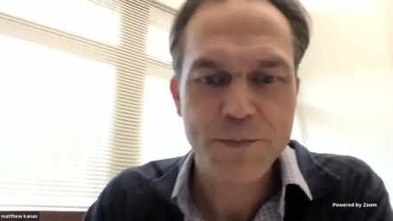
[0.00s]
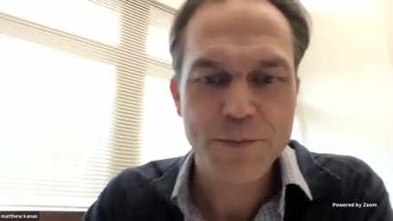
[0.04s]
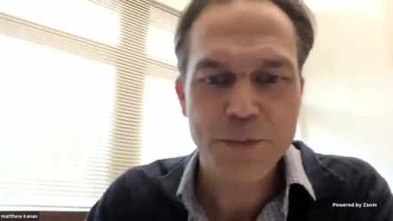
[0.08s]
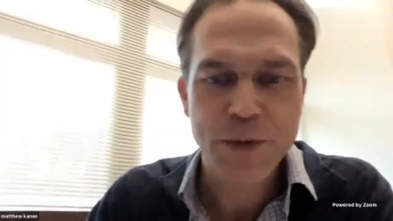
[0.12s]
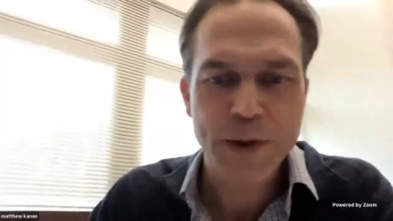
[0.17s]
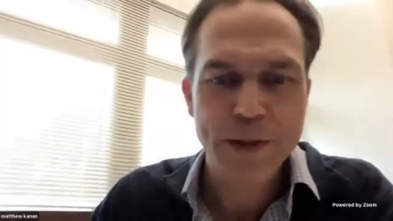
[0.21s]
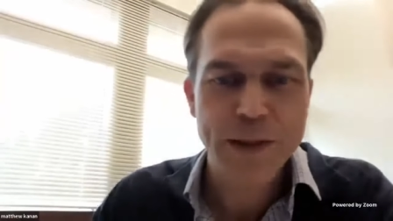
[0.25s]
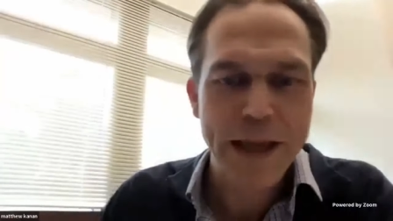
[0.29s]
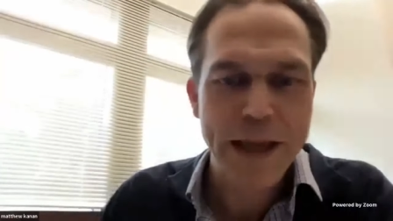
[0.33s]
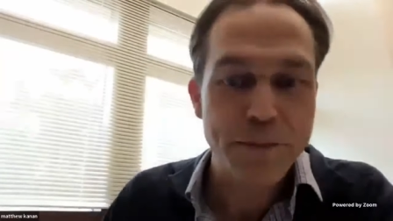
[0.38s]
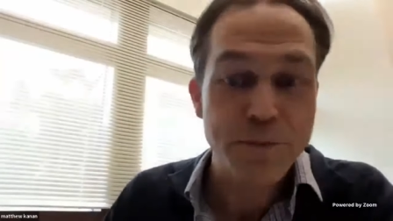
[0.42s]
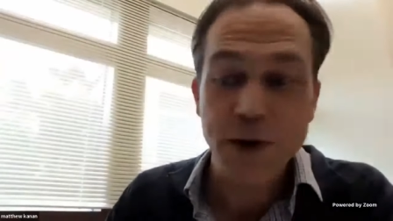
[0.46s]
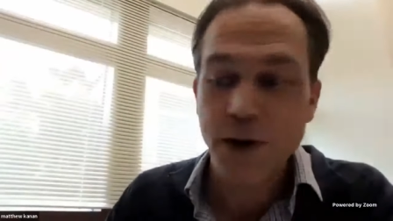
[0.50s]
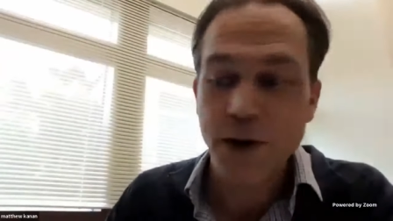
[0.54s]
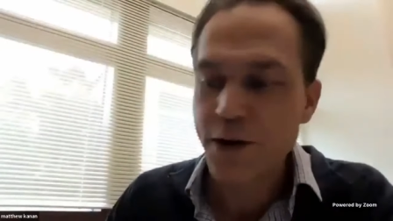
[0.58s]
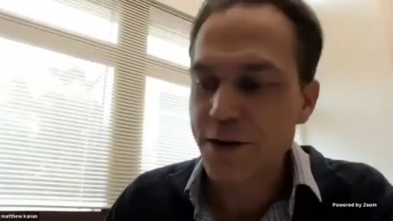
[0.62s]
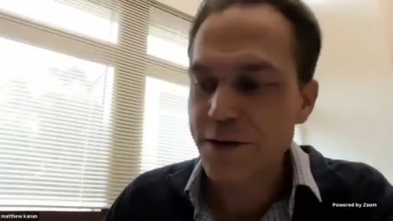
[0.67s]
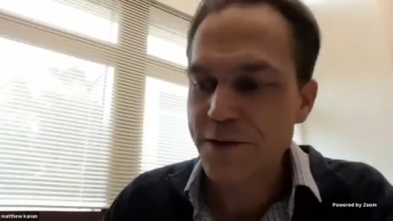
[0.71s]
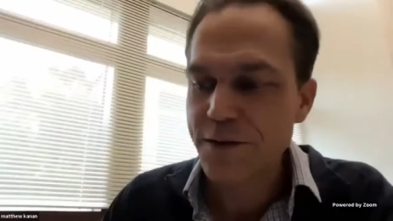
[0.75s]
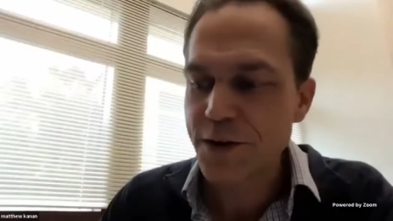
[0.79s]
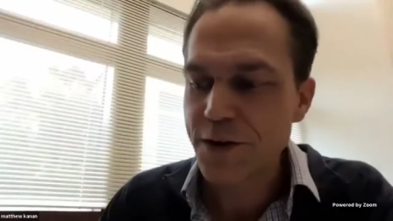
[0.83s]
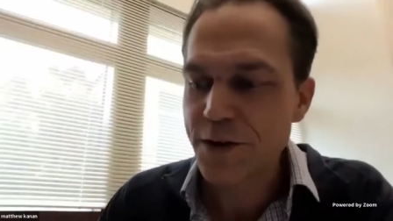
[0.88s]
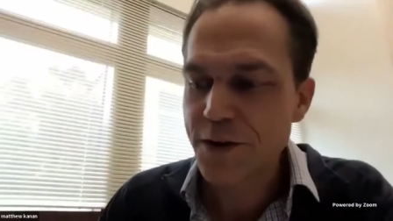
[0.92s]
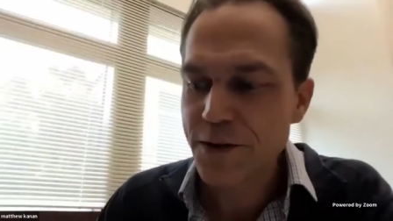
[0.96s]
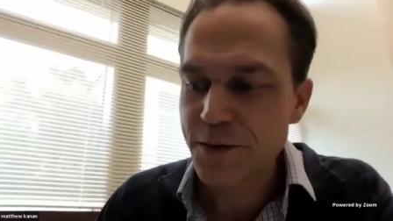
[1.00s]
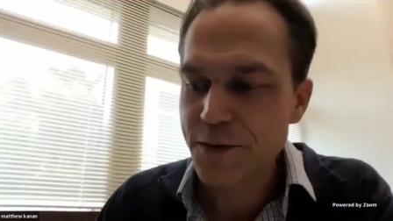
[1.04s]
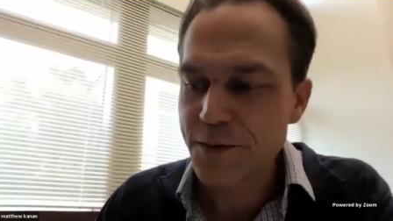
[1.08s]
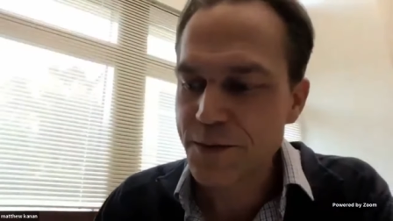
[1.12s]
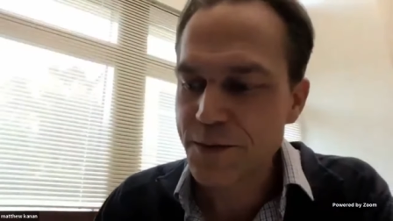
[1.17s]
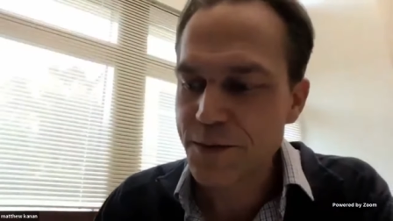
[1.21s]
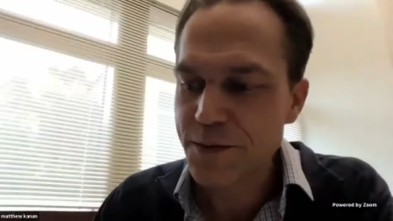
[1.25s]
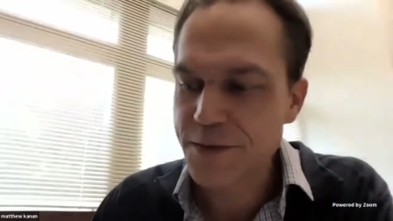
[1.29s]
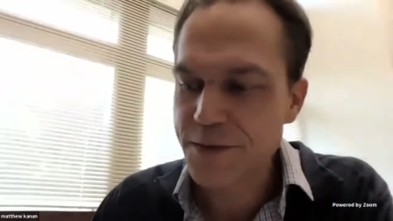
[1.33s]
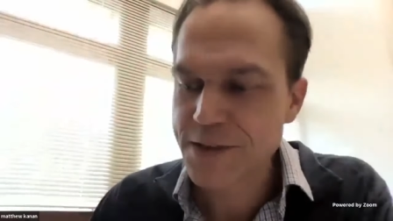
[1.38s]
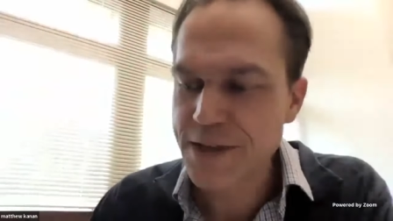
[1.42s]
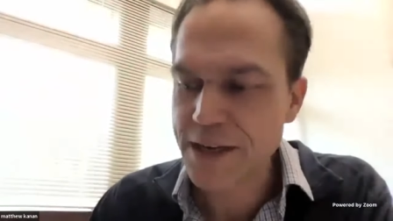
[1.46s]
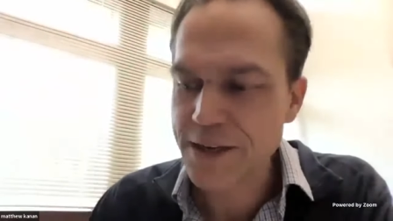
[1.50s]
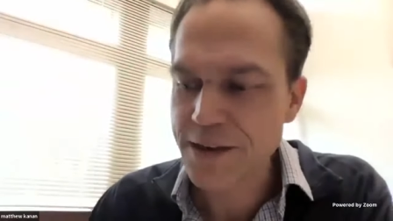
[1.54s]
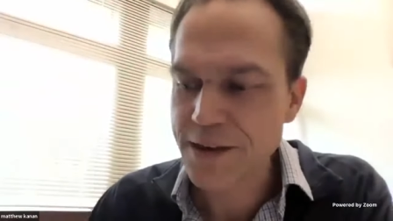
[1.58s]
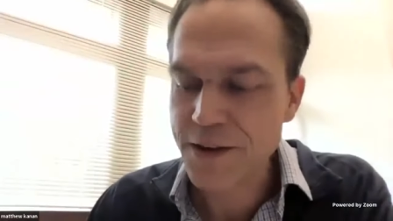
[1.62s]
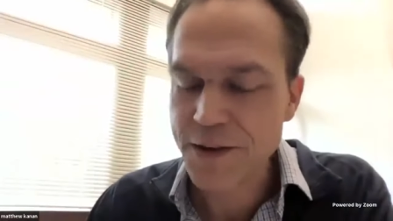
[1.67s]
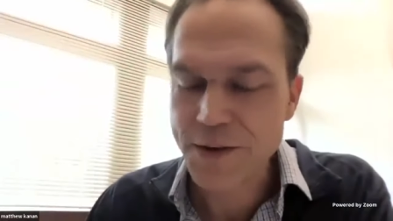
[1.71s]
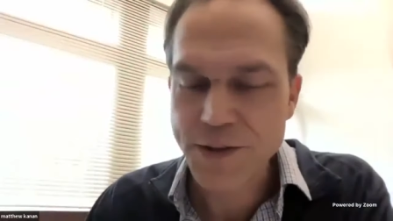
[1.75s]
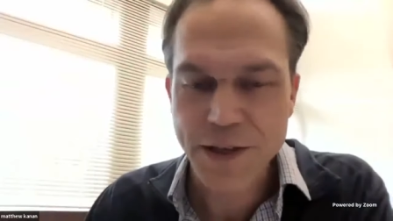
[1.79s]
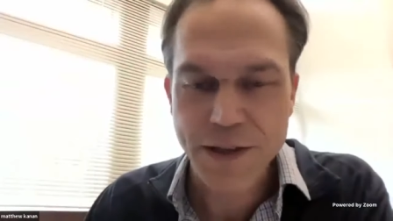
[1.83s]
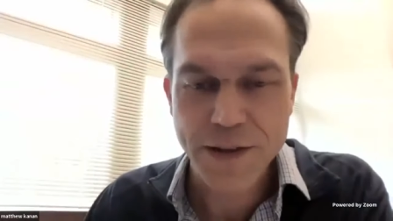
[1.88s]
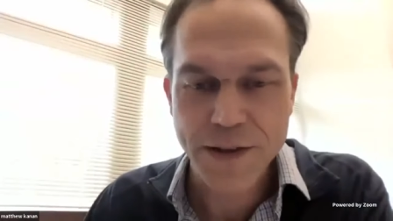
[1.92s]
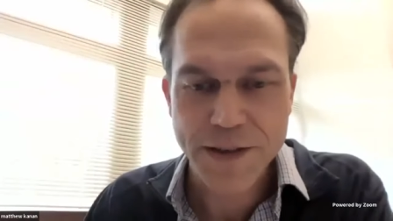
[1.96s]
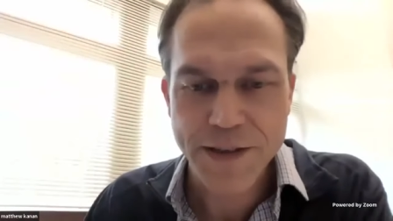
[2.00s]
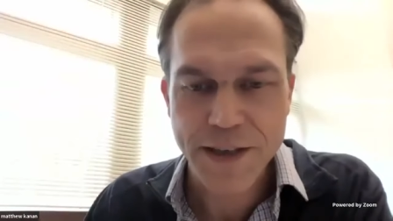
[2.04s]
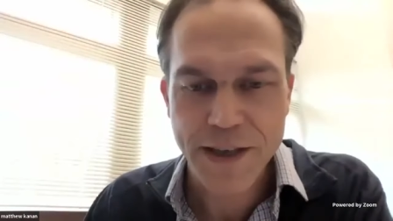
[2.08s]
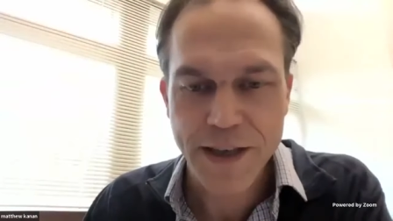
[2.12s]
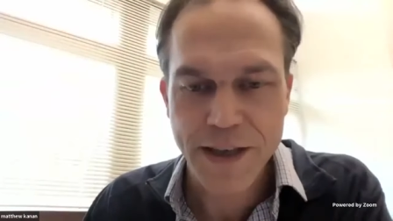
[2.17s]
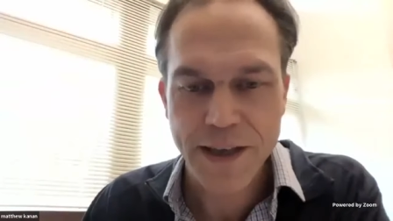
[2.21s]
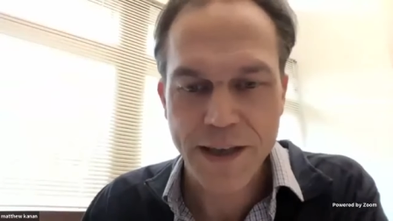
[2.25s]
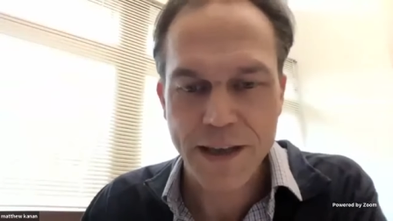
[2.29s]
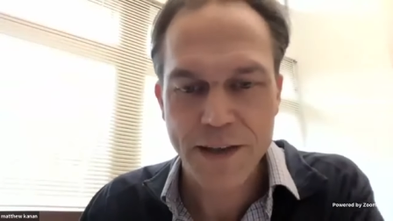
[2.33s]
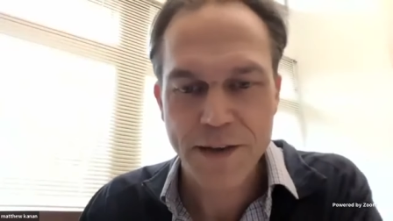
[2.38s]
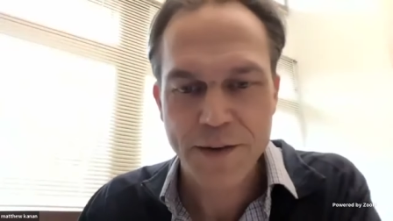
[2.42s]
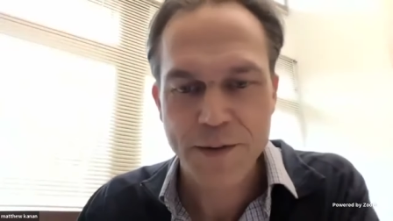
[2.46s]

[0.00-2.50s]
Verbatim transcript: what that part of your technology looks like?